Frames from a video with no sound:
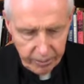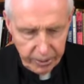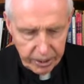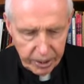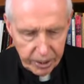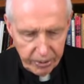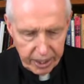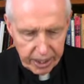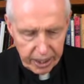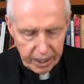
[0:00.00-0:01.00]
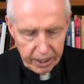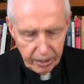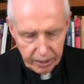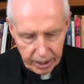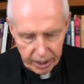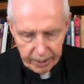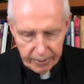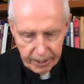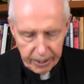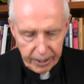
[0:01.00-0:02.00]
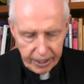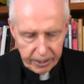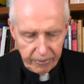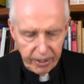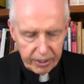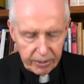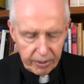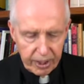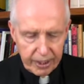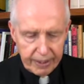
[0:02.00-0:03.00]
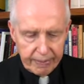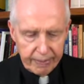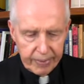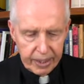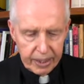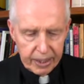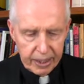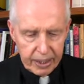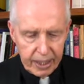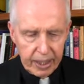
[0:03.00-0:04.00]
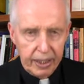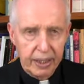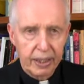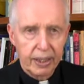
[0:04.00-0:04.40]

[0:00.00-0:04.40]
which is translated, okay, as victory. Her